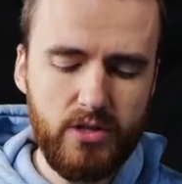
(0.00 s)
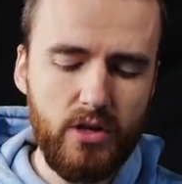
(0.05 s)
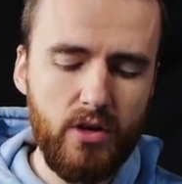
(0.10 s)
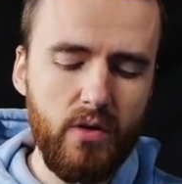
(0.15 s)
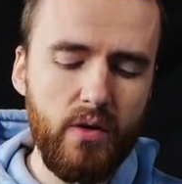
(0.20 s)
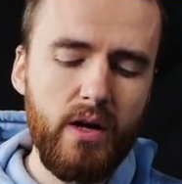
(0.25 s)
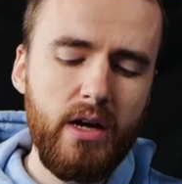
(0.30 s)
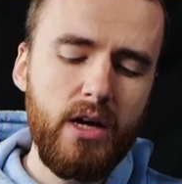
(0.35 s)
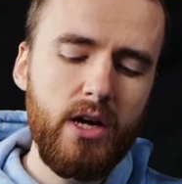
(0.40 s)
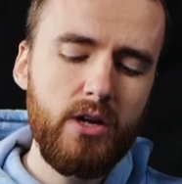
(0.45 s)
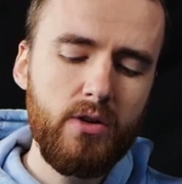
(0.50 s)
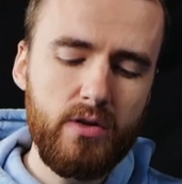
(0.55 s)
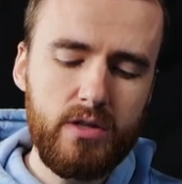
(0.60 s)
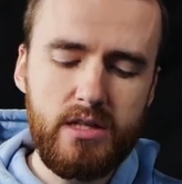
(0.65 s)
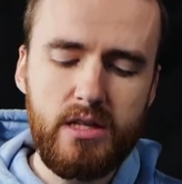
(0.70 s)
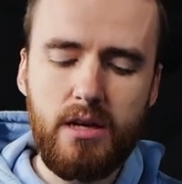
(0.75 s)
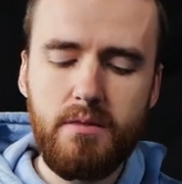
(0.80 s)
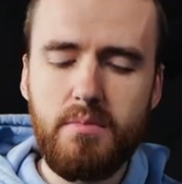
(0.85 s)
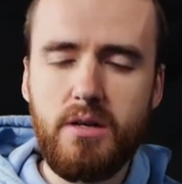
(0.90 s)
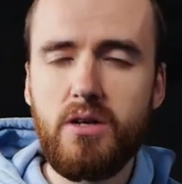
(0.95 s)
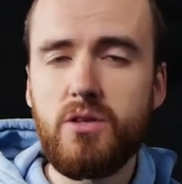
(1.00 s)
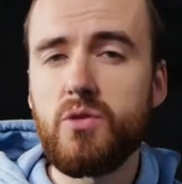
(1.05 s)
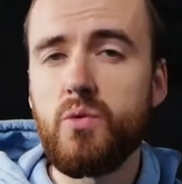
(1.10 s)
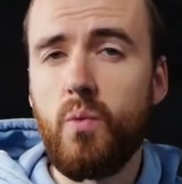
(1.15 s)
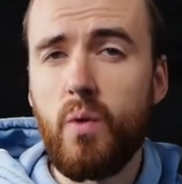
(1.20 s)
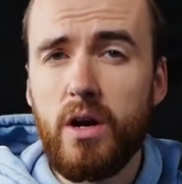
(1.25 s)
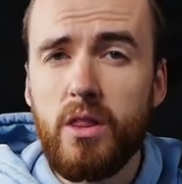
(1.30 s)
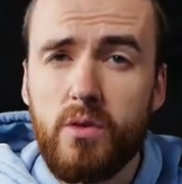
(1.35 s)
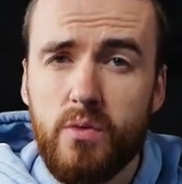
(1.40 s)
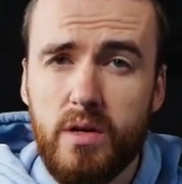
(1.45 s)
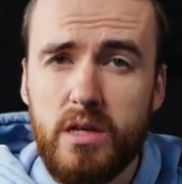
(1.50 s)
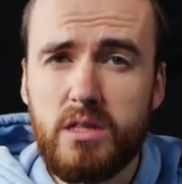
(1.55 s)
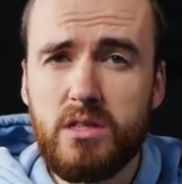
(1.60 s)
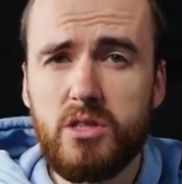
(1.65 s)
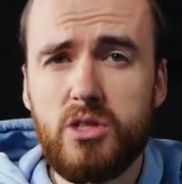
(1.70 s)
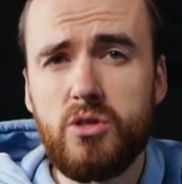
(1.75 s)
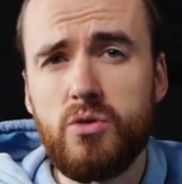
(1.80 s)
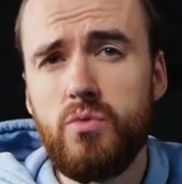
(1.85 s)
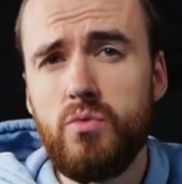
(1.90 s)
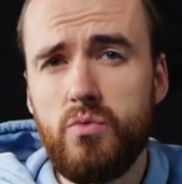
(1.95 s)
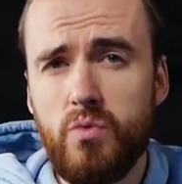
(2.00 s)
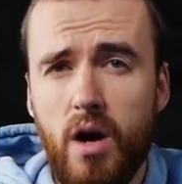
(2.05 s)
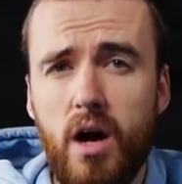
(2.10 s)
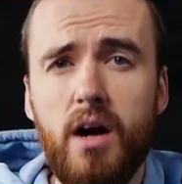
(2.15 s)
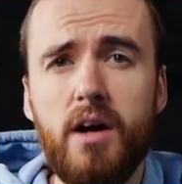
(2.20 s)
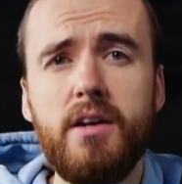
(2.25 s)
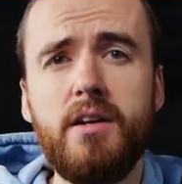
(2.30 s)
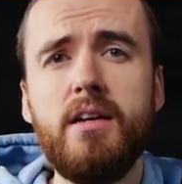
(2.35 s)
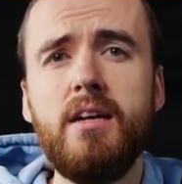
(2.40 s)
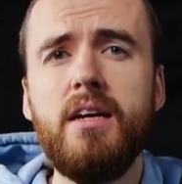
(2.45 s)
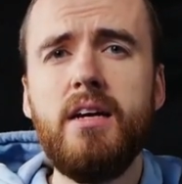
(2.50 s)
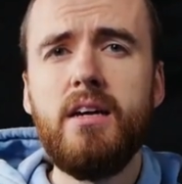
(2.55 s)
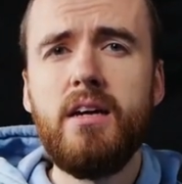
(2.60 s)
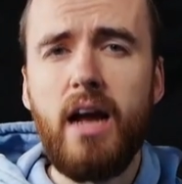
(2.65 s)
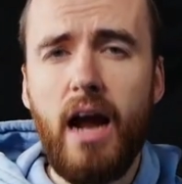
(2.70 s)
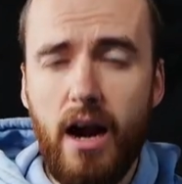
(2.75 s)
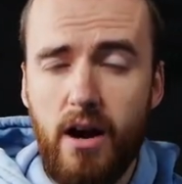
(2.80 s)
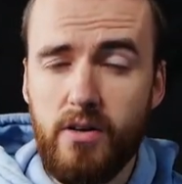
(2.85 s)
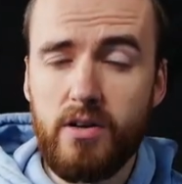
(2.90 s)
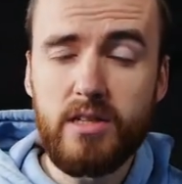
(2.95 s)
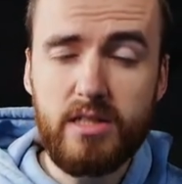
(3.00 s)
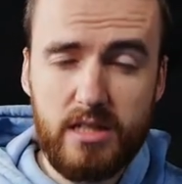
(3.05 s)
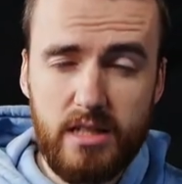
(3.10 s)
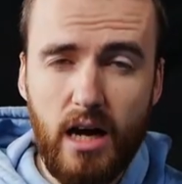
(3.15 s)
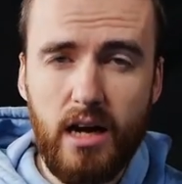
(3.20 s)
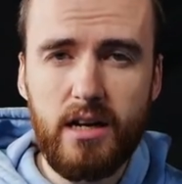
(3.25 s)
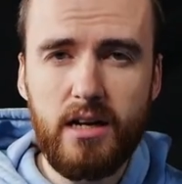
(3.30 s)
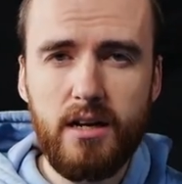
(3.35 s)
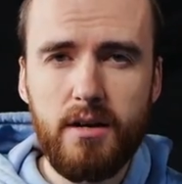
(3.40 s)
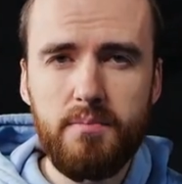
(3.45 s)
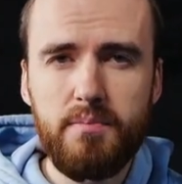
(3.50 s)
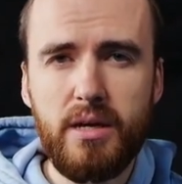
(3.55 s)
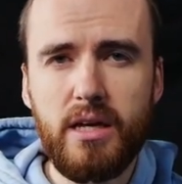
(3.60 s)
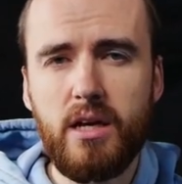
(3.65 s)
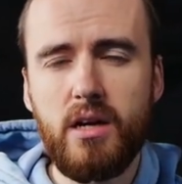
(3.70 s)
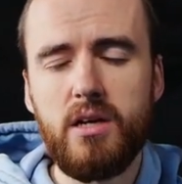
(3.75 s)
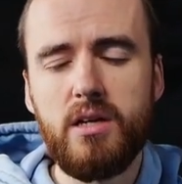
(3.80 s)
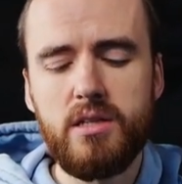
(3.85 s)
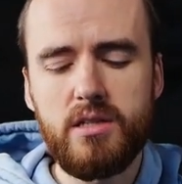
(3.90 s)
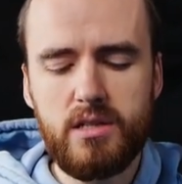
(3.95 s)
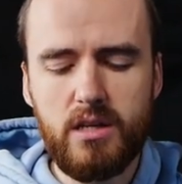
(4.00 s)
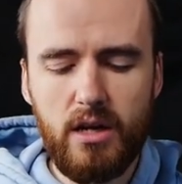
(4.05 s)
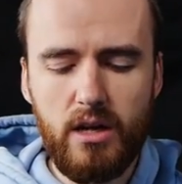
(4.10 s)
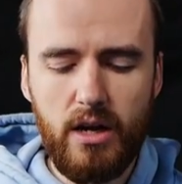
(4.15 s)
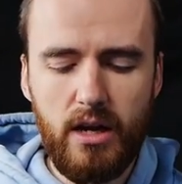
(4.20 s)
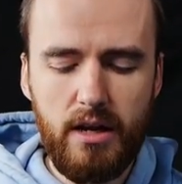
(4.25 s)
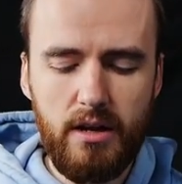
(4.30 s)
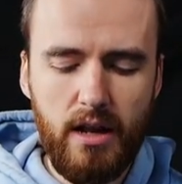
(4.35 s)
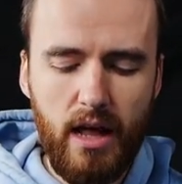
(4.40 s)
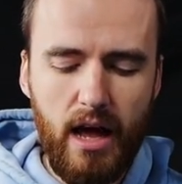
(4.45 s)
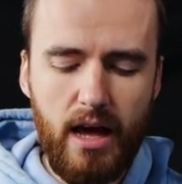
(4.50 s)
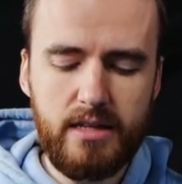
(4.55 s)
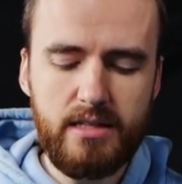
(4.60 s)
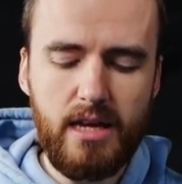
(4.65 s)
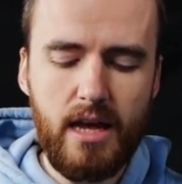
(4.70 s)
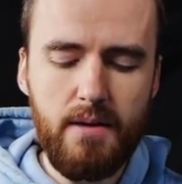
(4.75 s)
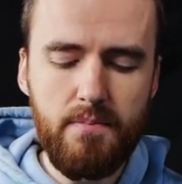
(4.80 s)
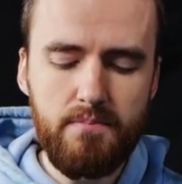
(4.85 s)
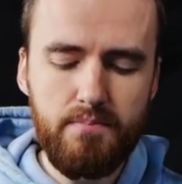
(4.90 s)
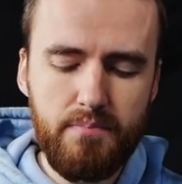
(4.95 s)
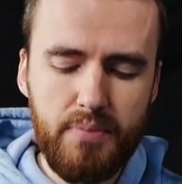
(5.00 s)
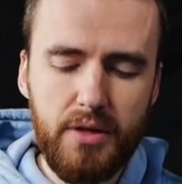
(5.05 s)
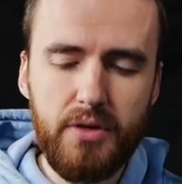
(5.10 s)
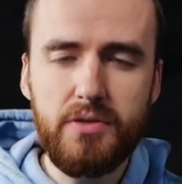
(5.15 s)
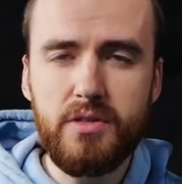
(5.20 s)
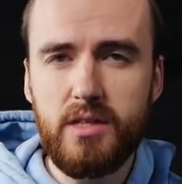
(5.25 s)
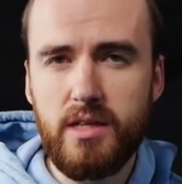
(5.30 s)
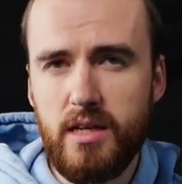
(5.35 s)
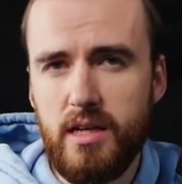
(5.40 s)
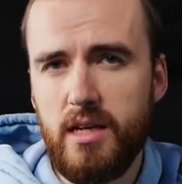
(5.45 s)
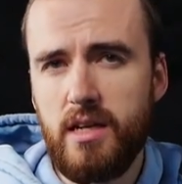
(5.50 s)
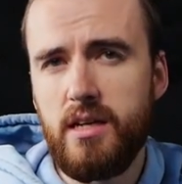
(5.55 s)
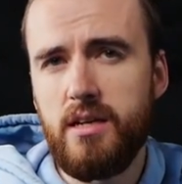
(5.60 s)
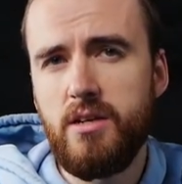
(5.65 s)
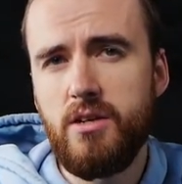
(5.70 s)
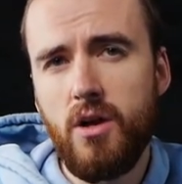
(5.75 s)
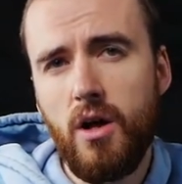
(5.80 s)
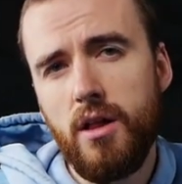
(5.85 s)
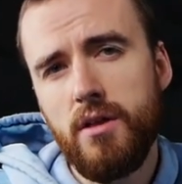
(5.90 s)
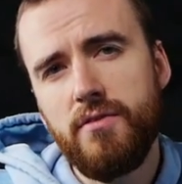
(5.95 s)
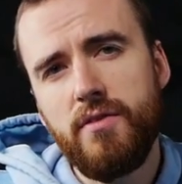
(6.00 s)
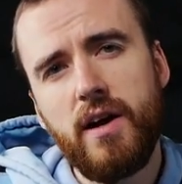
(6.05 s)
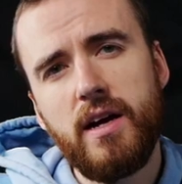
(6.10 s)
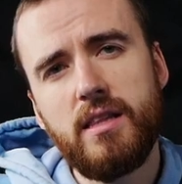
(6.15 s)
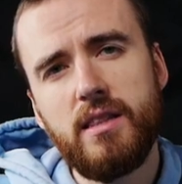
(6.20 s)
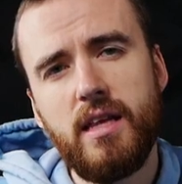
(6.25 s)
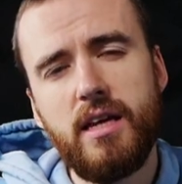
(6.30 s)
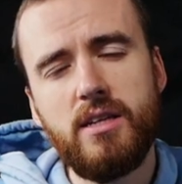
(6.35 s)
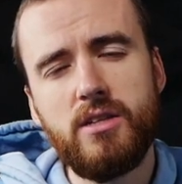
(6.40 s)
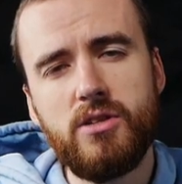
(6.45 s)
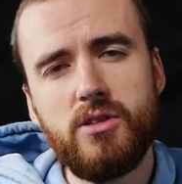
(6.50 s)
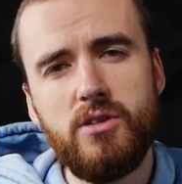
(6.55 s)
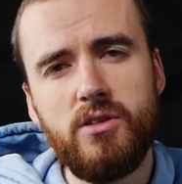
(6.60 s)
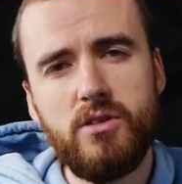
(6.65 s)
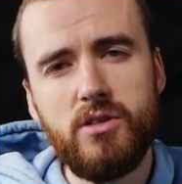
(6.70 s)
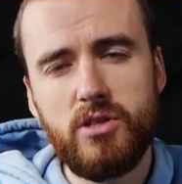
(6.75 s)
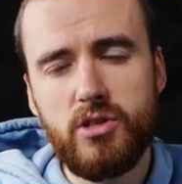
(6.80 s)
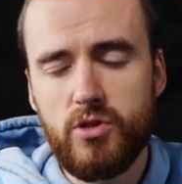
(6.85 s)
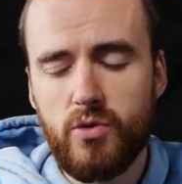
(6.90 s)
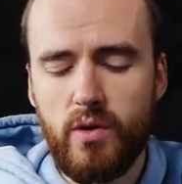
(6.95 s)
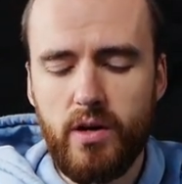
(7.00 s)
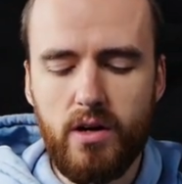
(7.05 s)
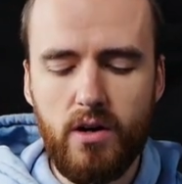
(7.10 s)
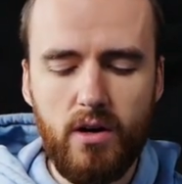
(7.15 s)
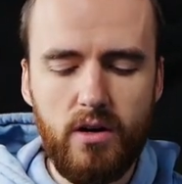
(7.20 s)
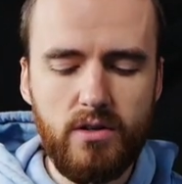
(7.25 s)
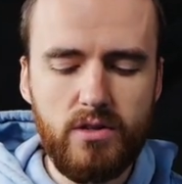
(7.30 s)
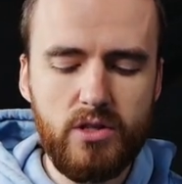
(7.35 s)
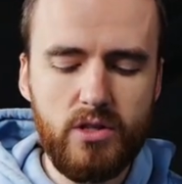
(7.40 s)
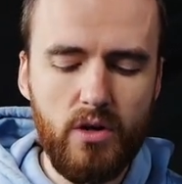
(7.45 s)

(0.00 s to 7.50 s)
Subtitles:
So Crystalline Mirror is one of the reasons to run Arisana, because it has a built-in Nullifying Lantern destroy card.